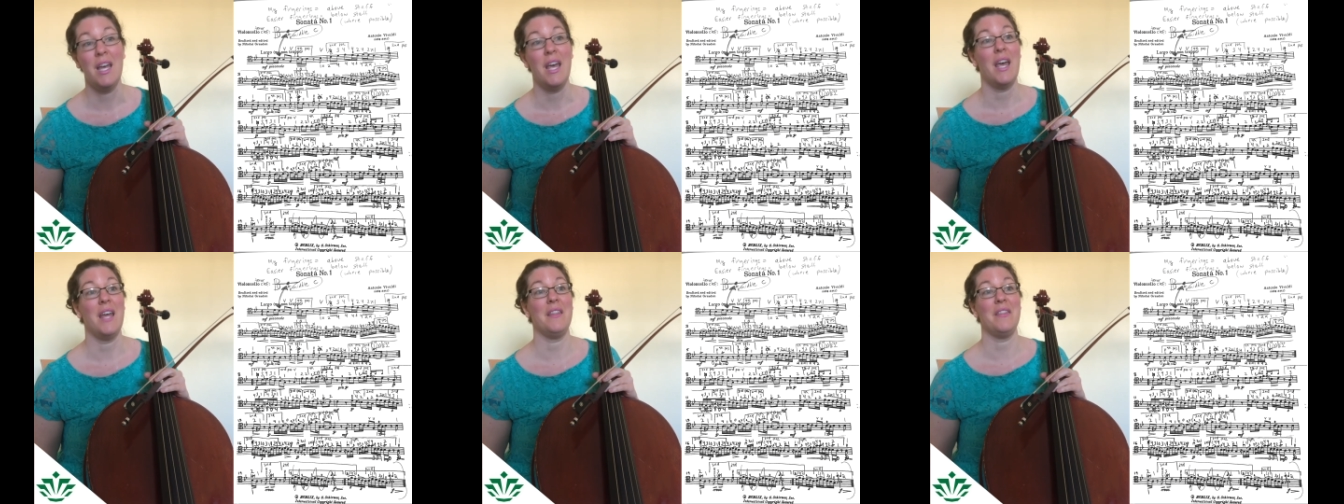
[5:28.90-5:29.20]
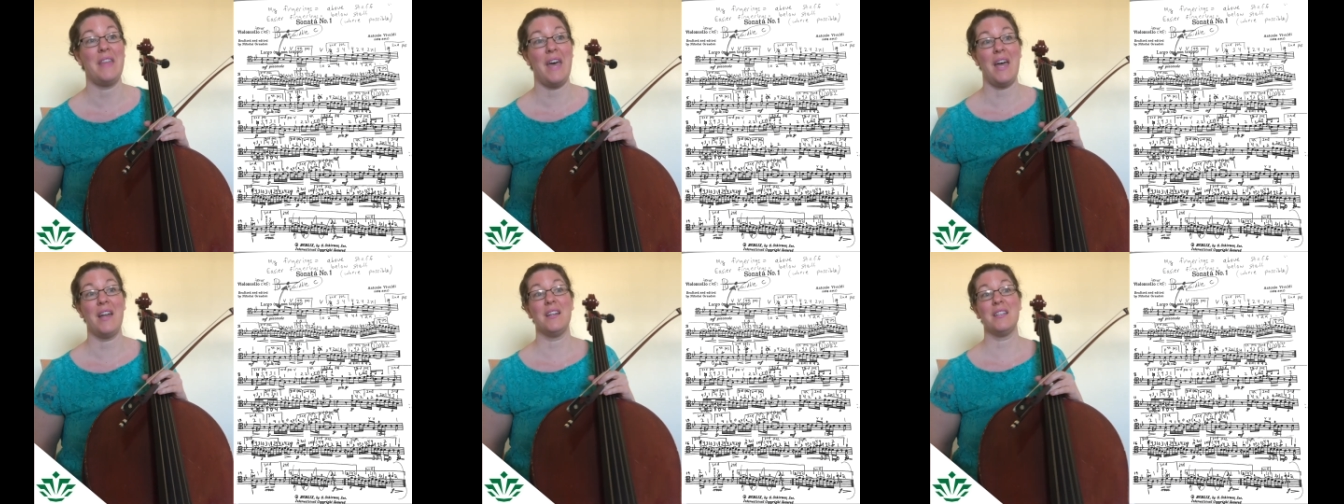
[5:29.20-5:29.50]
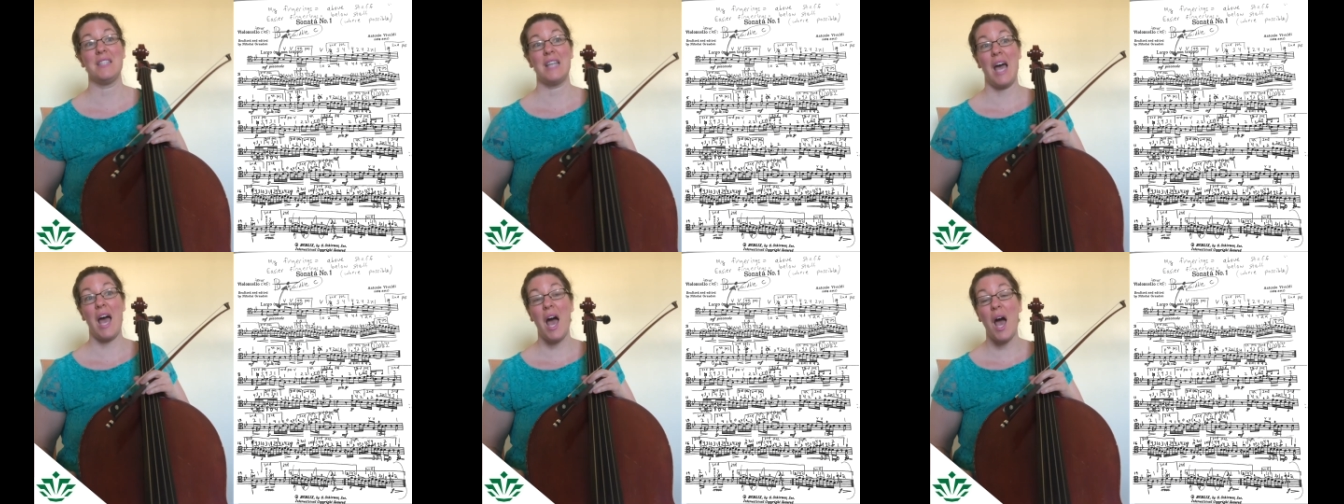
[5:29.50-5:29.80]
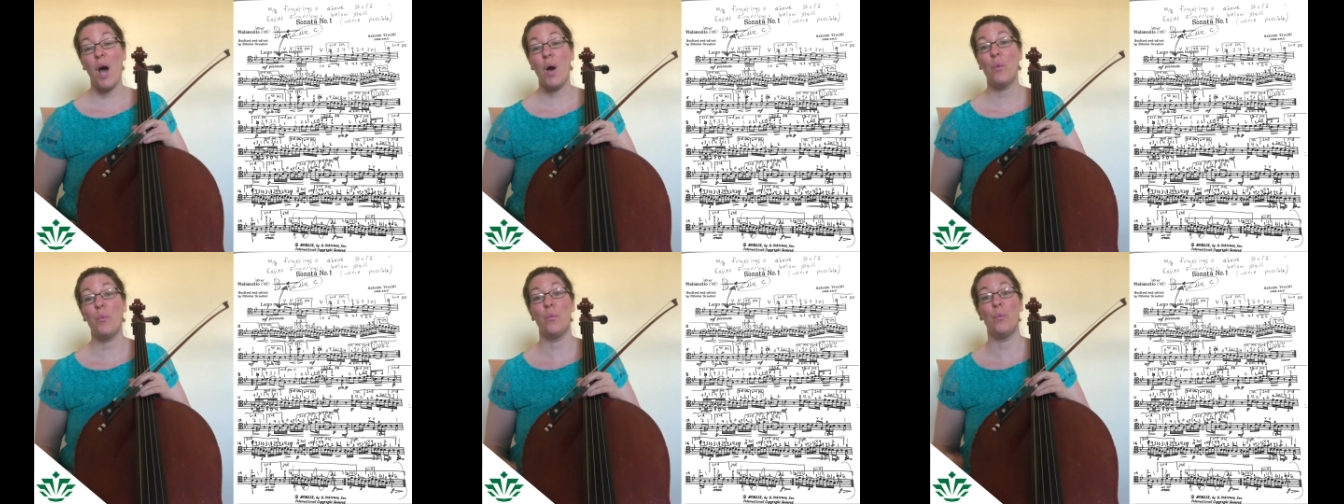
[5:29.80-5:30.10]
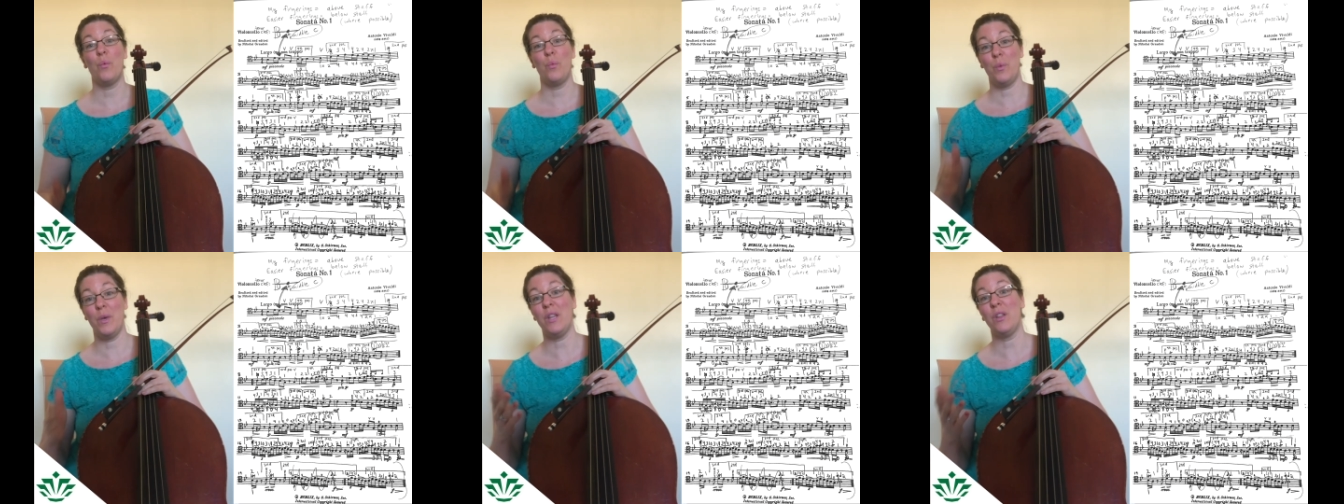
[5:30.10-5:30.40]
And that is how
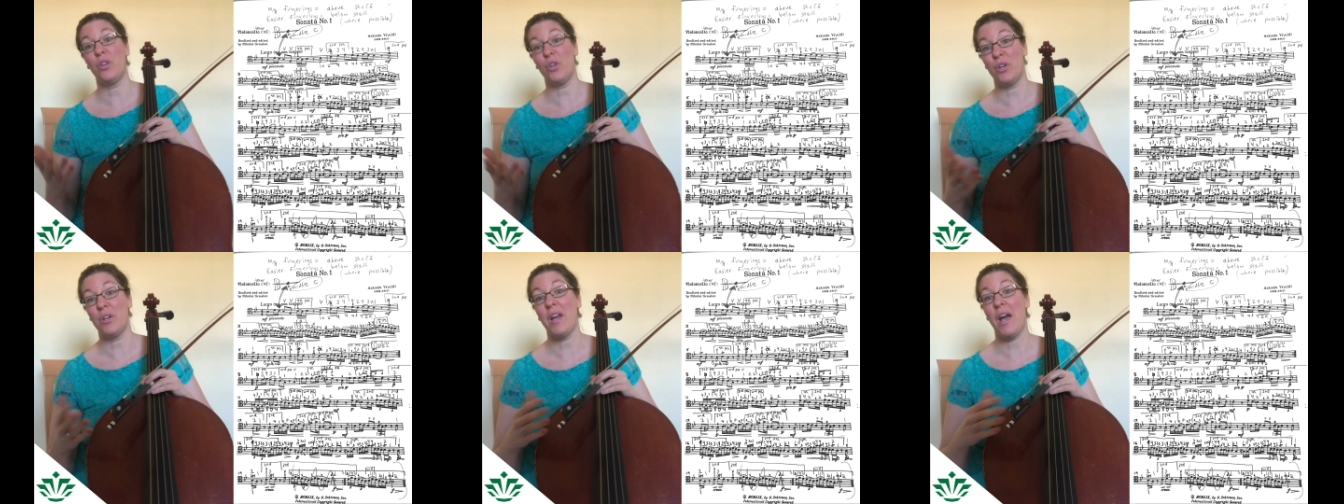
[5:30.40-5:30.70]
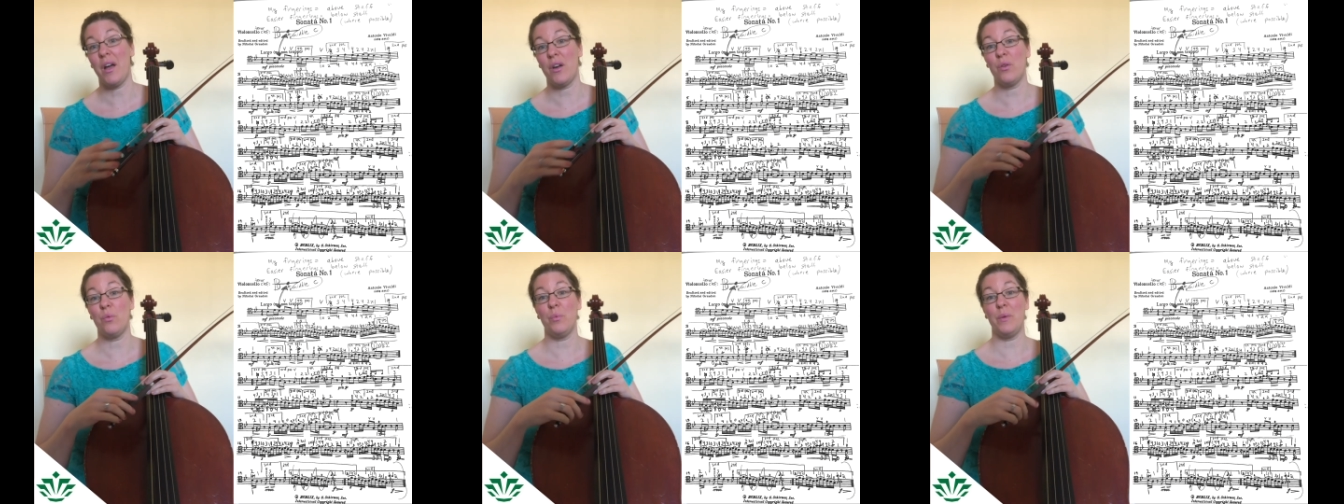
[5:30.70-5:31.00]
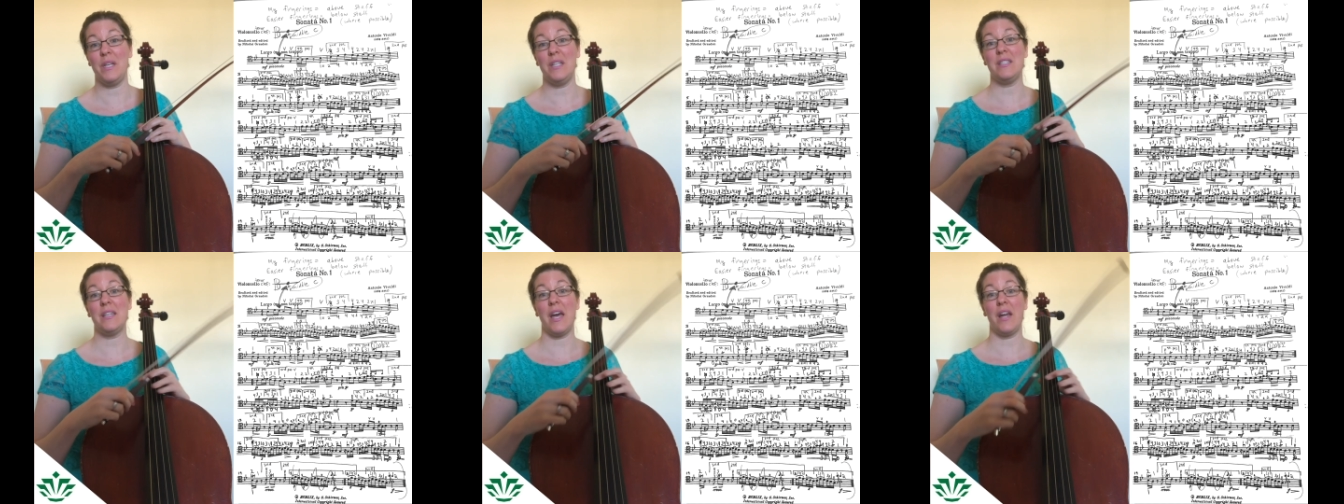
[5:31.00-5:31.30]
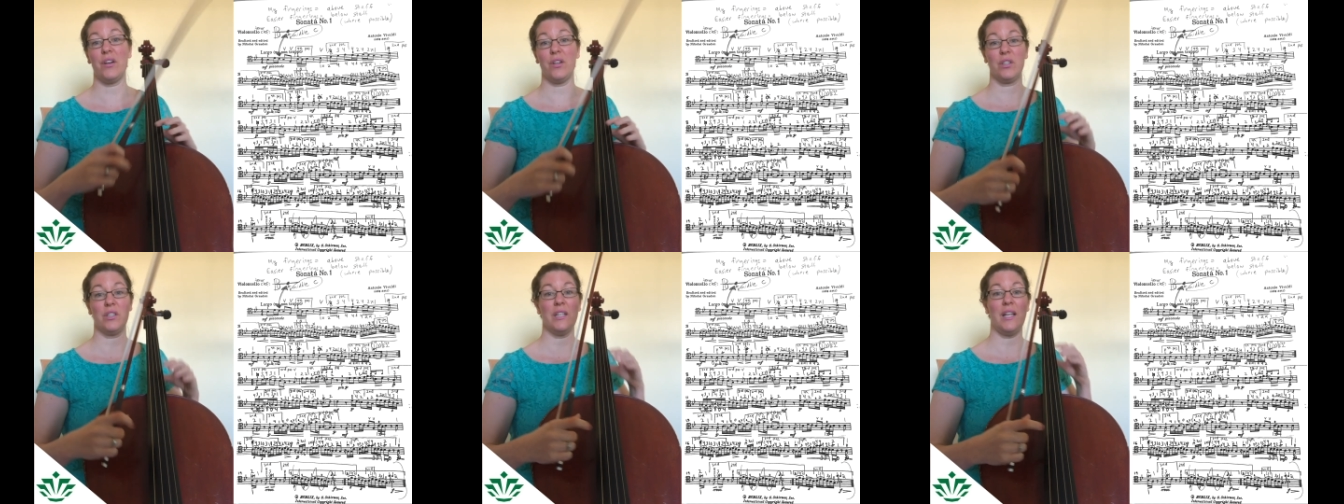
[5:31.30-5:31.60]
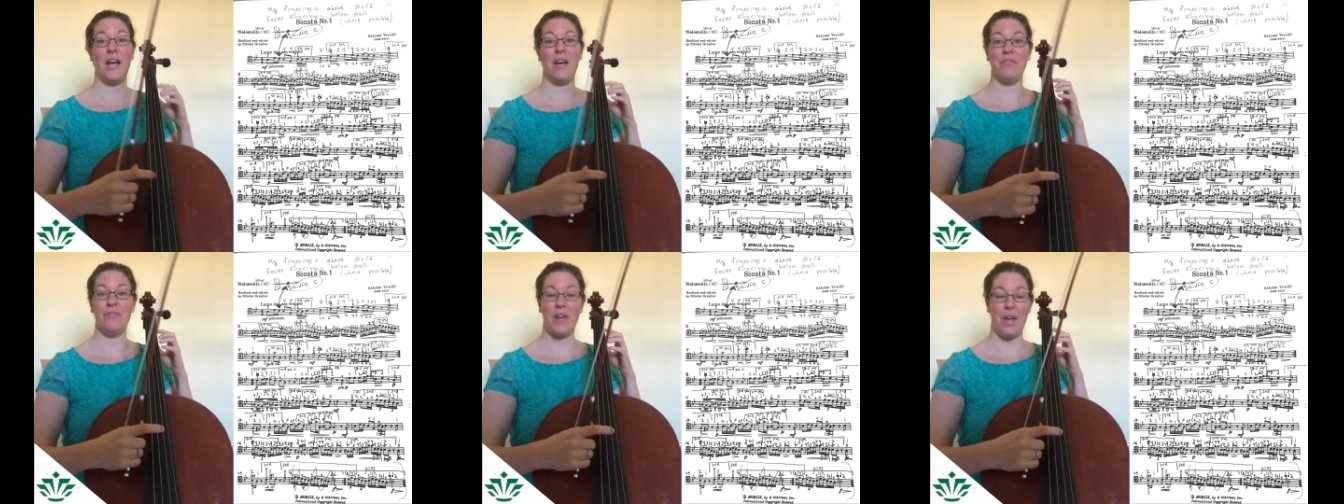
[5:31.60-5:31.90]
we learn how to read tenor
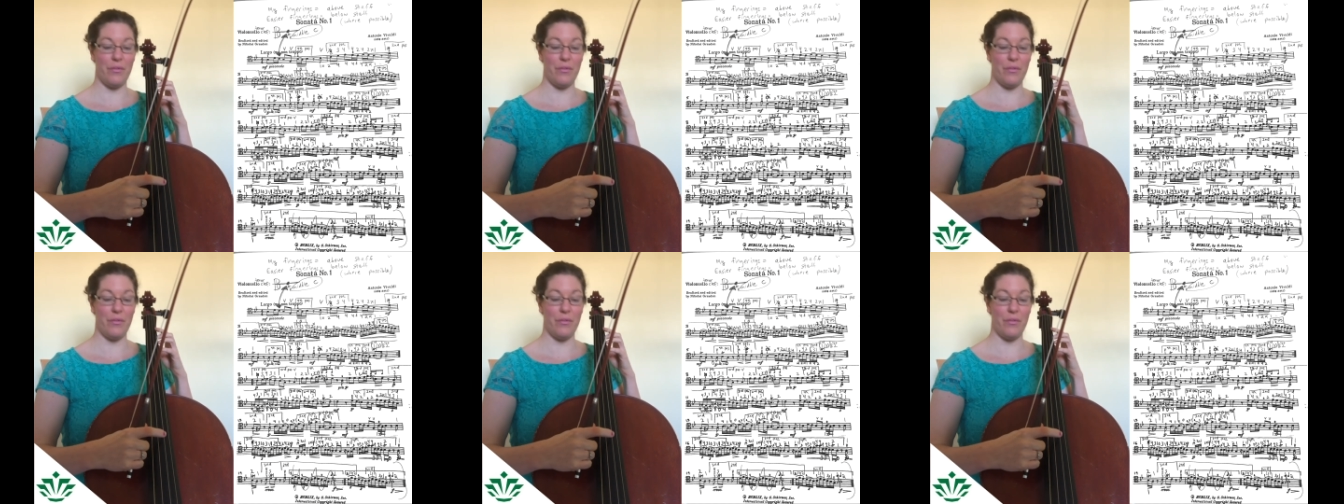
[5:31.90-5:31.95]
clef.